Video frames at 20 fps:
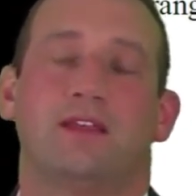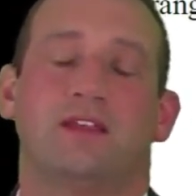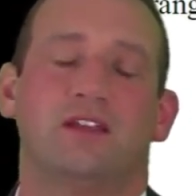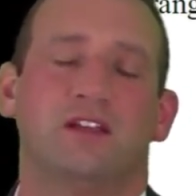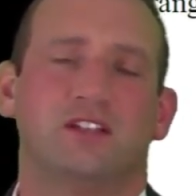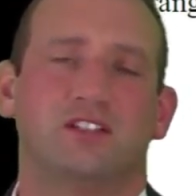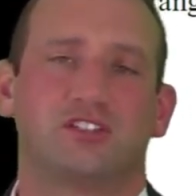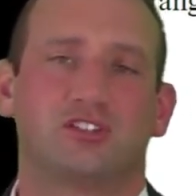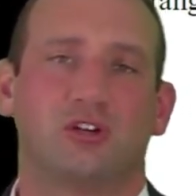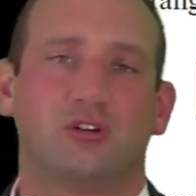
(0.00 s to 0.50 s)

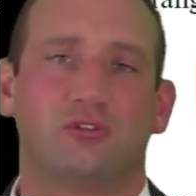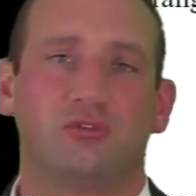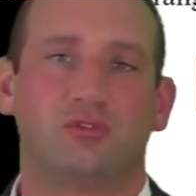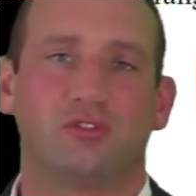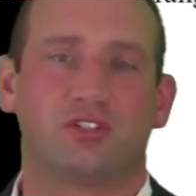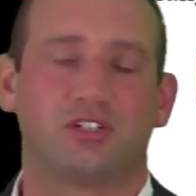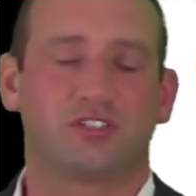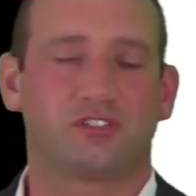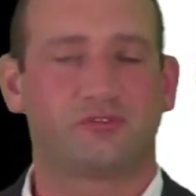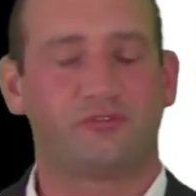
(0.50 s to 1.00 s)
So
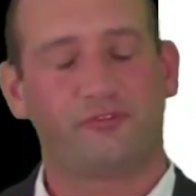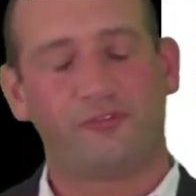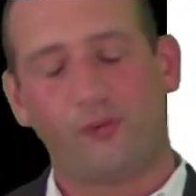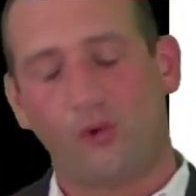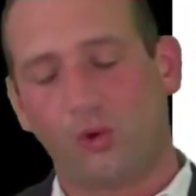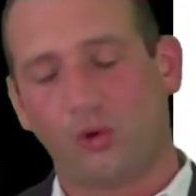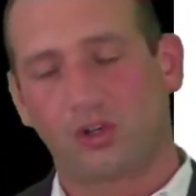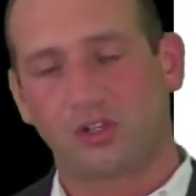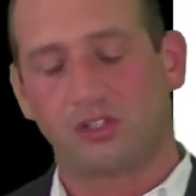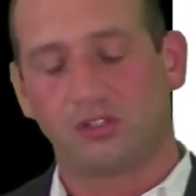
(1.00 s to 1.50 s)
does
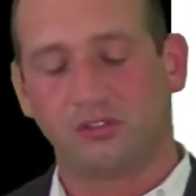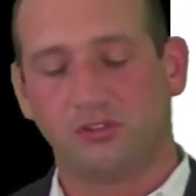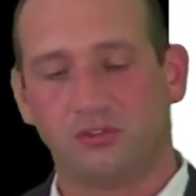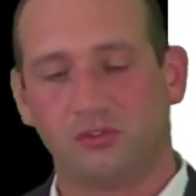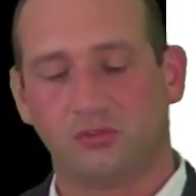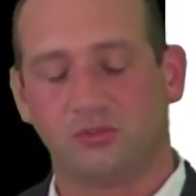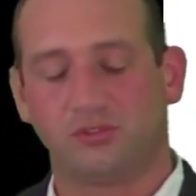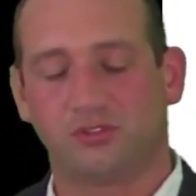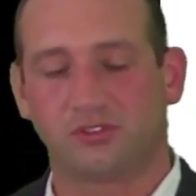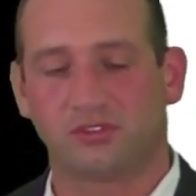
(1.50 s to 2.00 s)
4
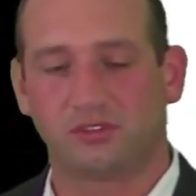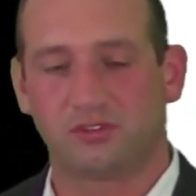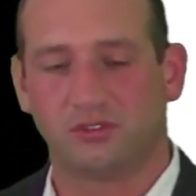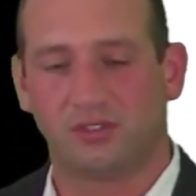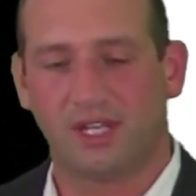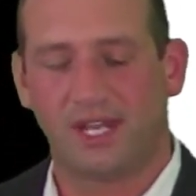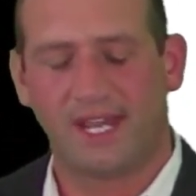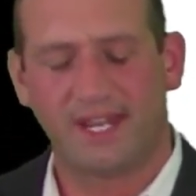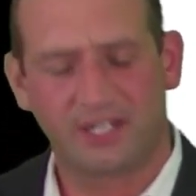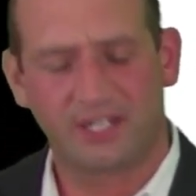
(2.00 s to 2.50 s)
clues
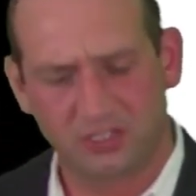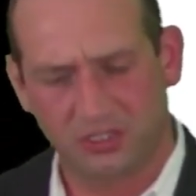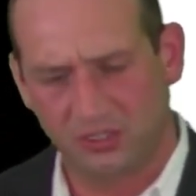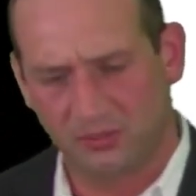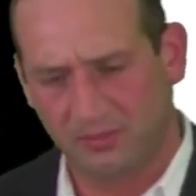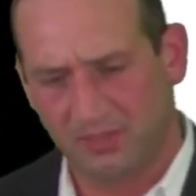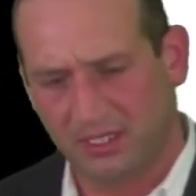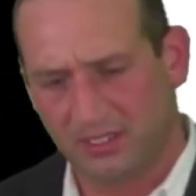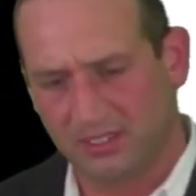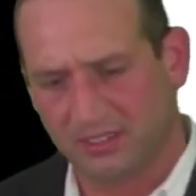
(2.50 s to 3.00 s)
actually
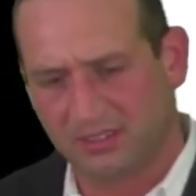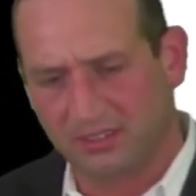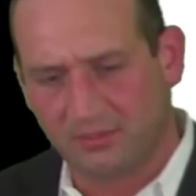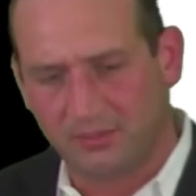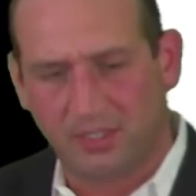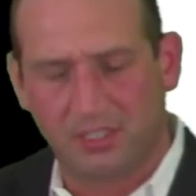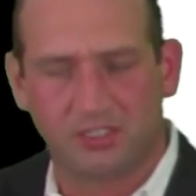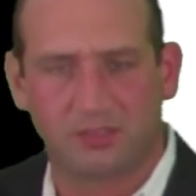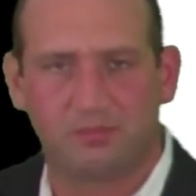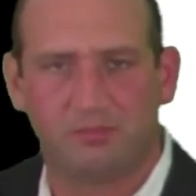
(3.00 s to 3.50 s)
mean that
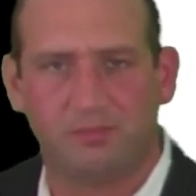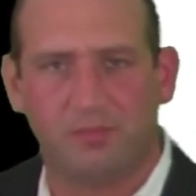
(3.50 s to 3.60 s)
somebody is